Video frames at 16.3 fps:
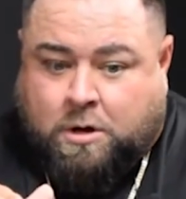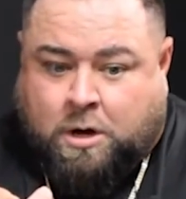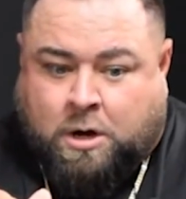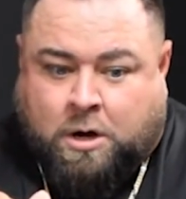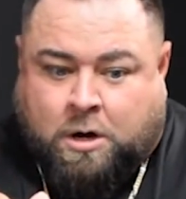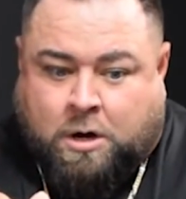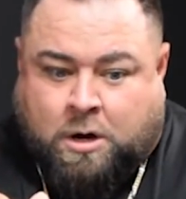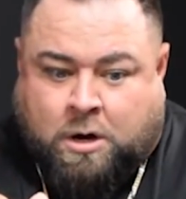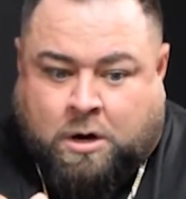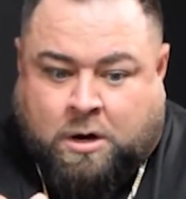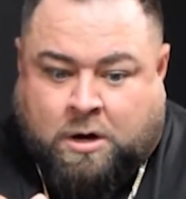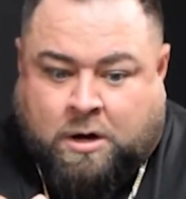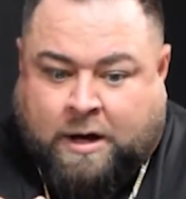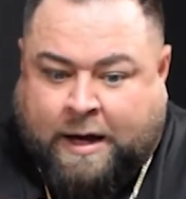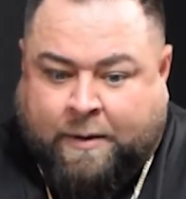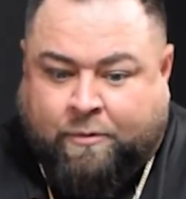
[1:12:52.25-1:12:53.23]

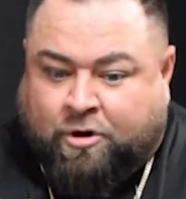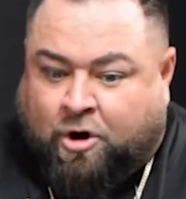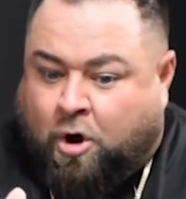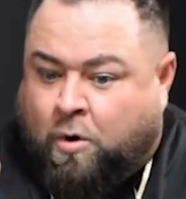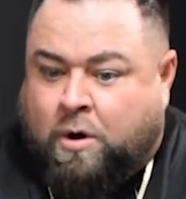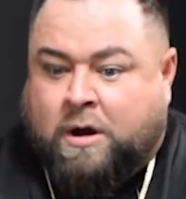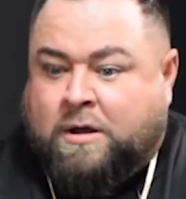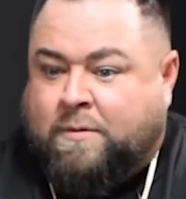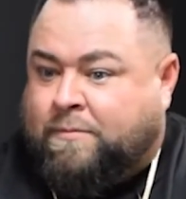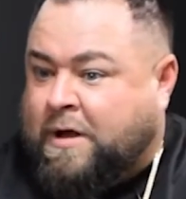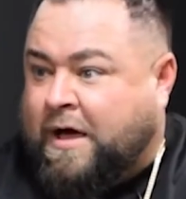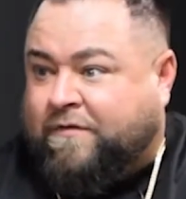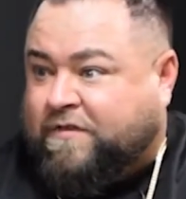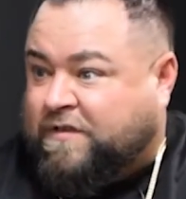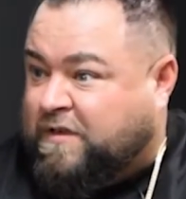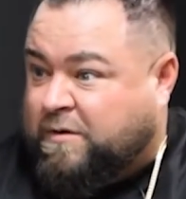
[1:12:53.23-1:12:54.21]
I would already
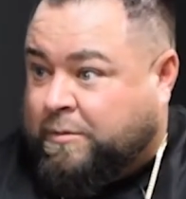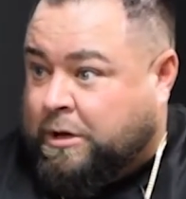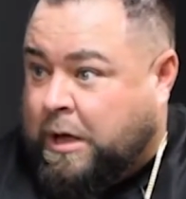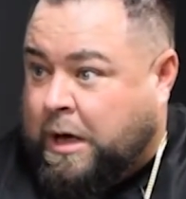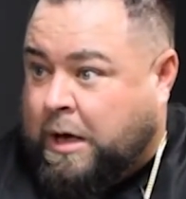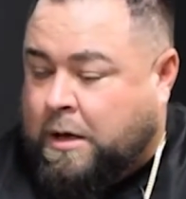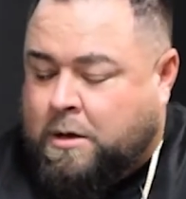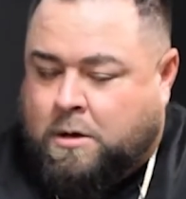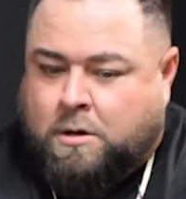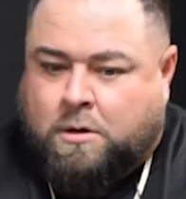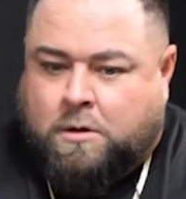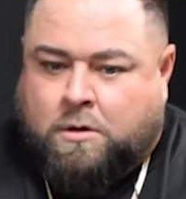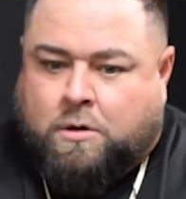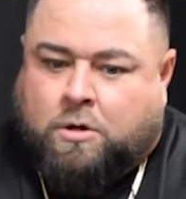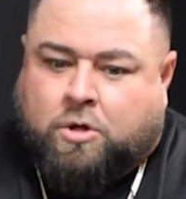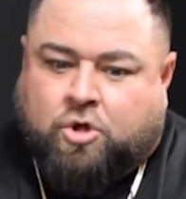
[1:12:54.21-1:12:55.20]
not see them a lot.
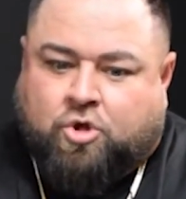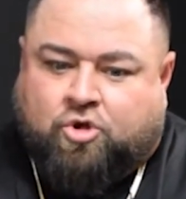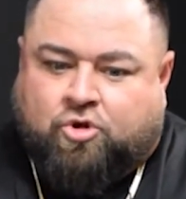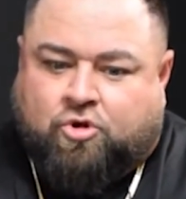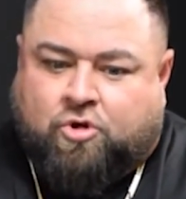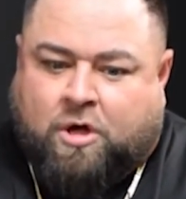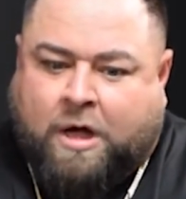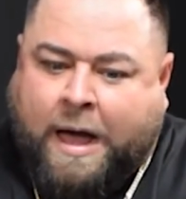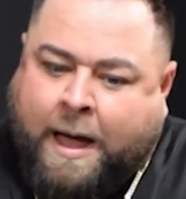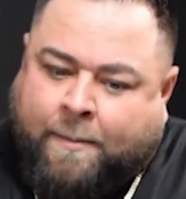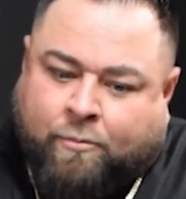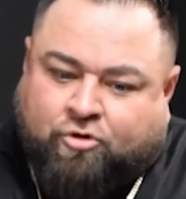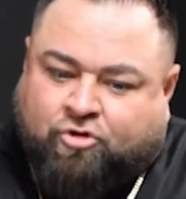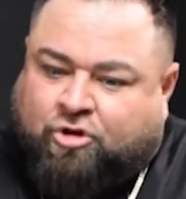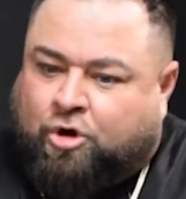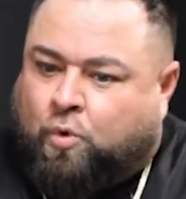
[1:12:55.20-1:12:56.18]
I
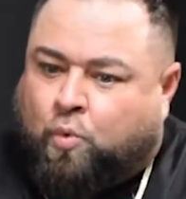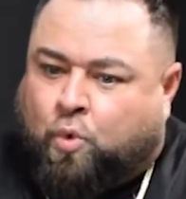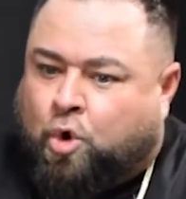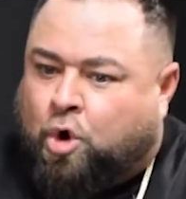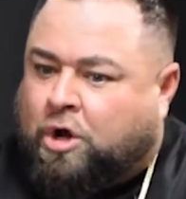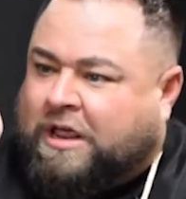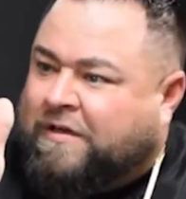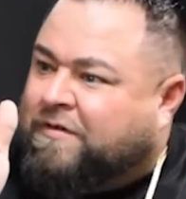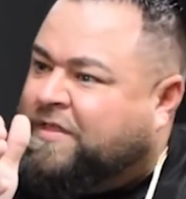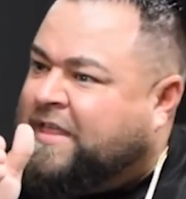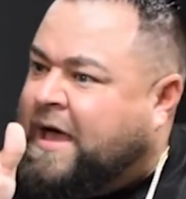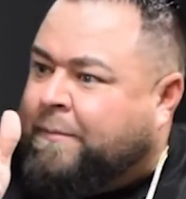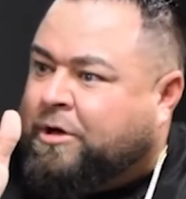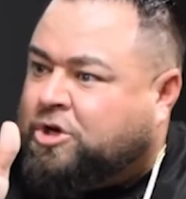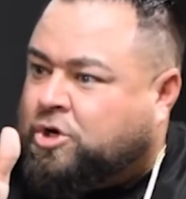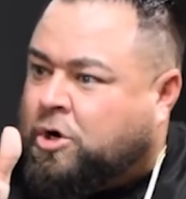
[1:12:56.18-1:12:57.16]
was going to work even
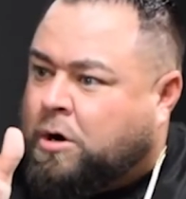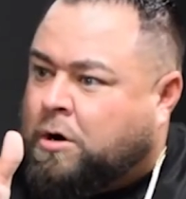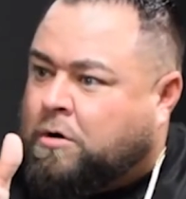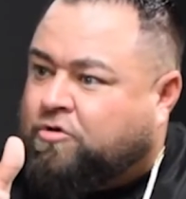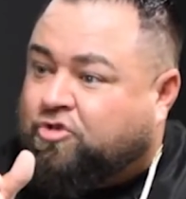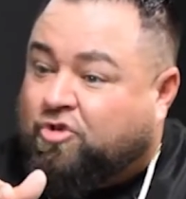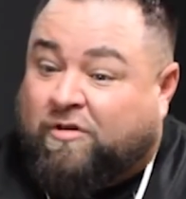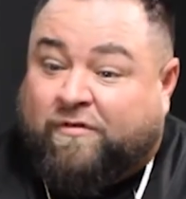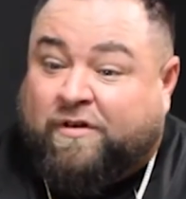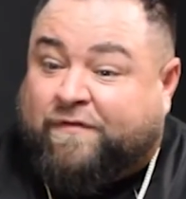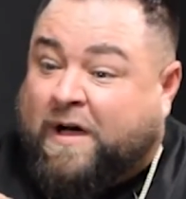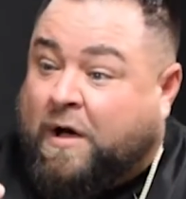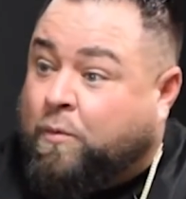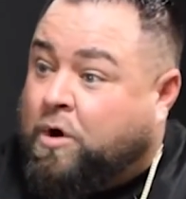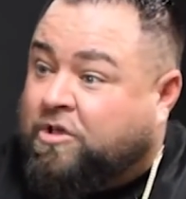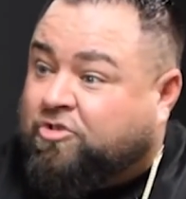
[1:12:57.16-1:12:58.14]
that much harder. So even if
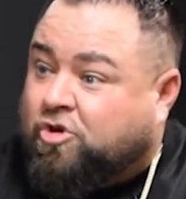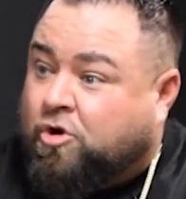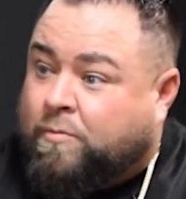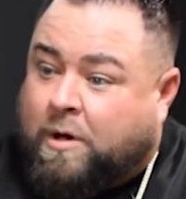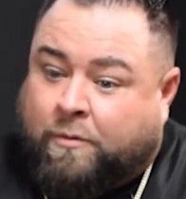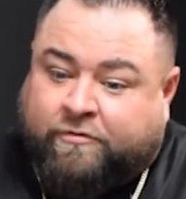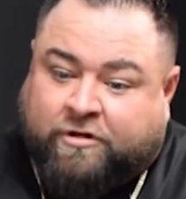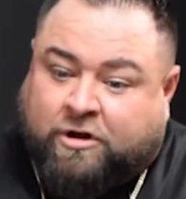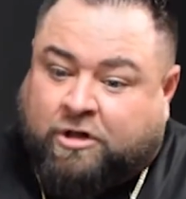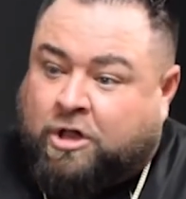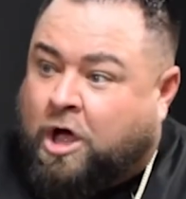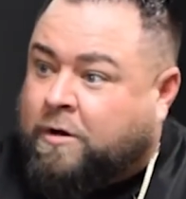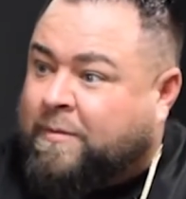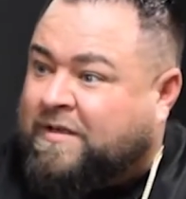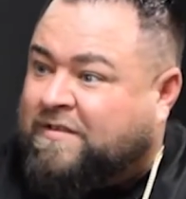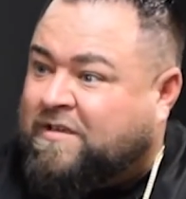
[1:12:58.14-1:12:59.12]
I was home, I was going to
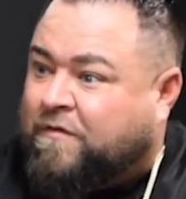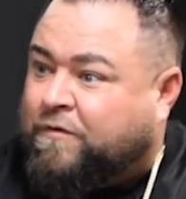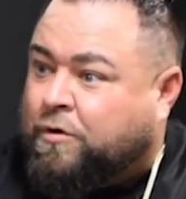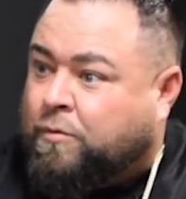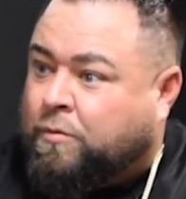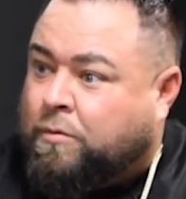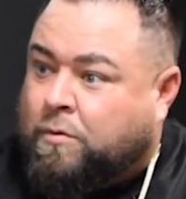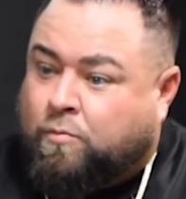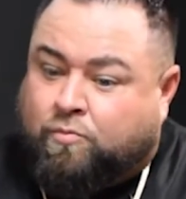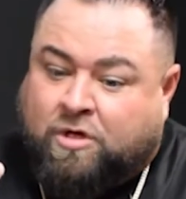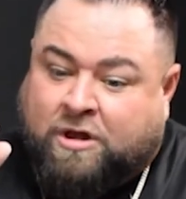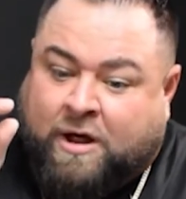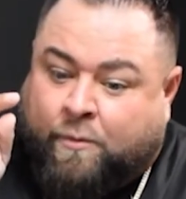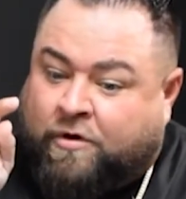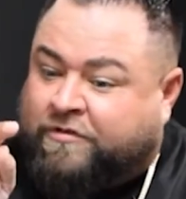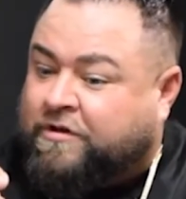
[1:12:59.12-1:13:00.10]
lock myself in a room and
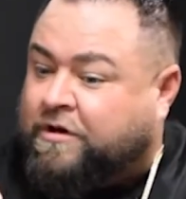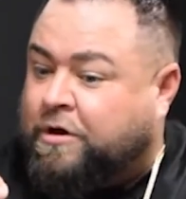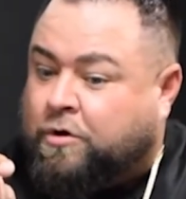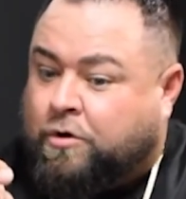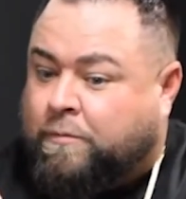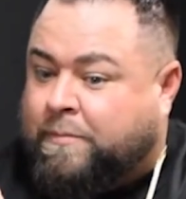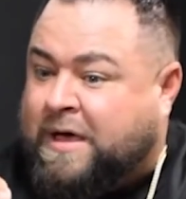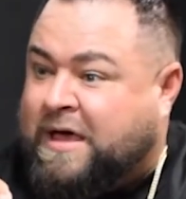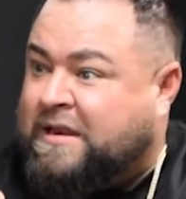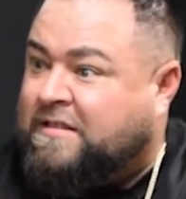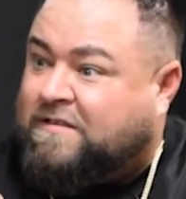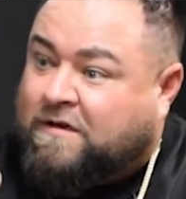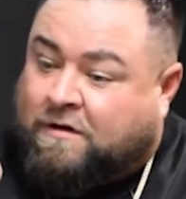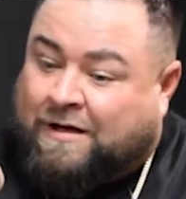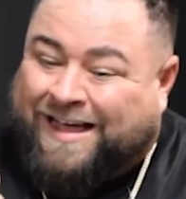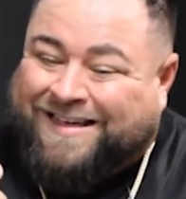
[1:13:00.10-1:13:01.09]
I wasn't going to go to bed
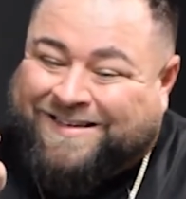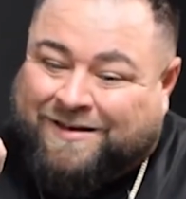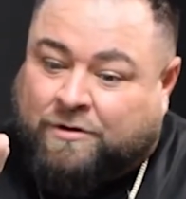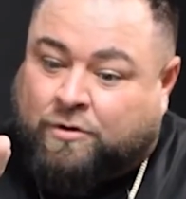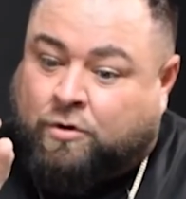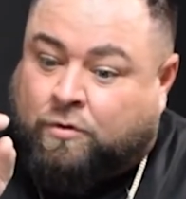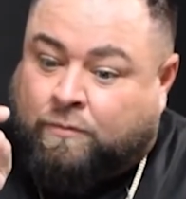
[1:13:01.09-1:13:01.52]
until I could